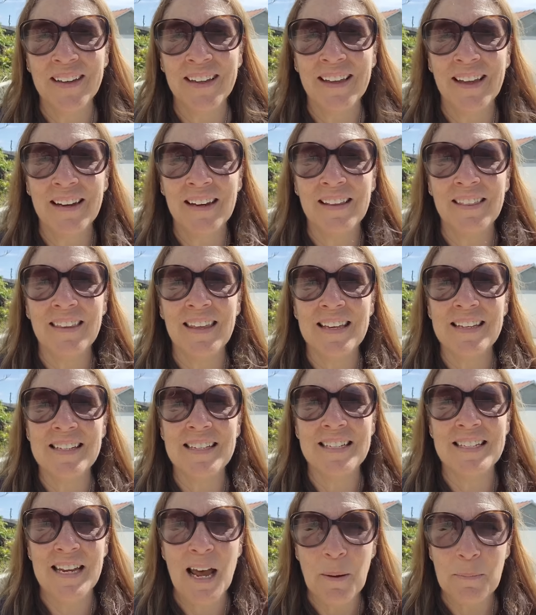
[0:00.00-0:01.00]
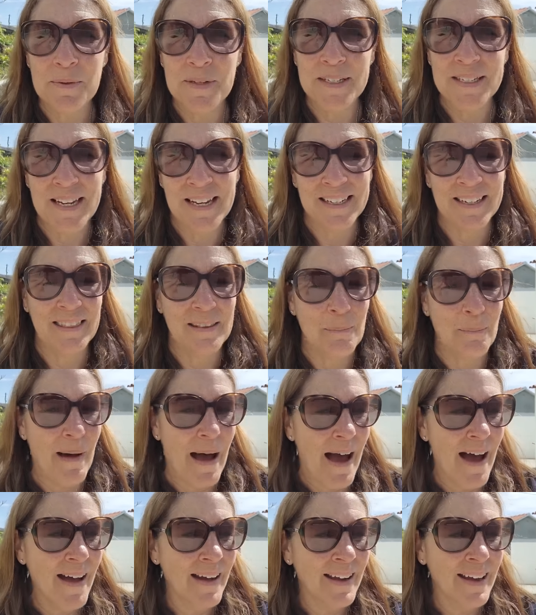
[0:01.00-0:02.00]
getting these steps done in the
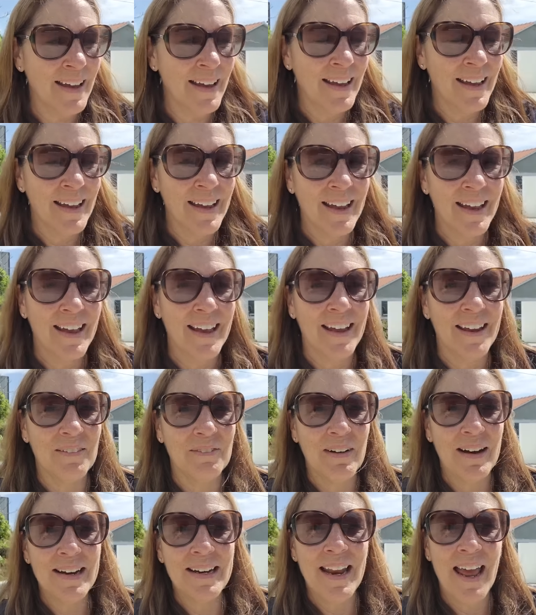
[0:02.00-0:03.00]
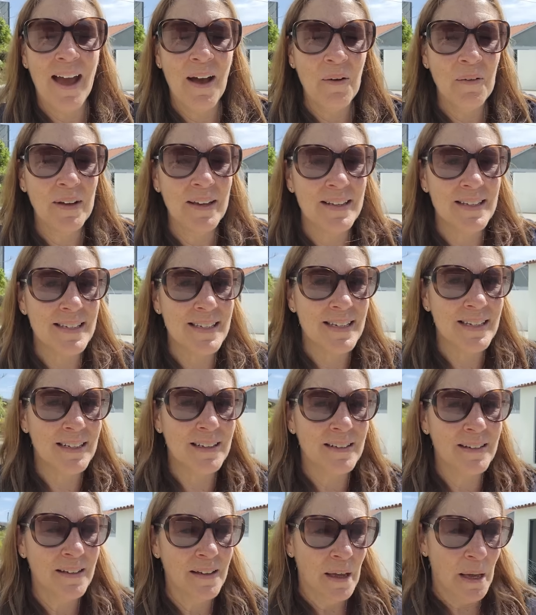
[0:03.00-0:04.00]
back and right now he's
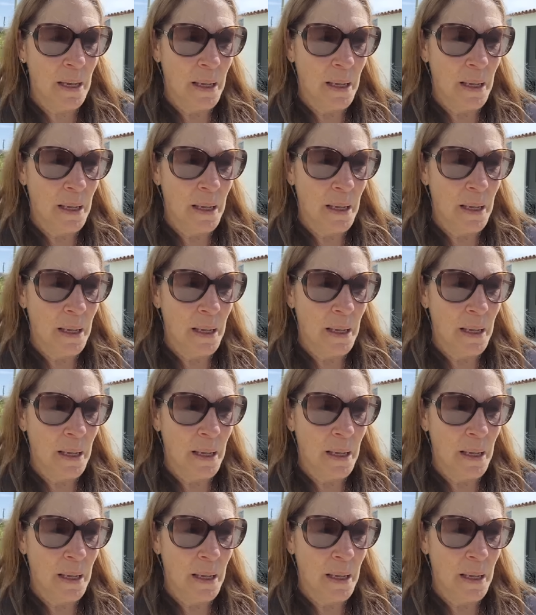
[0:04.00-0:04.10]
gonna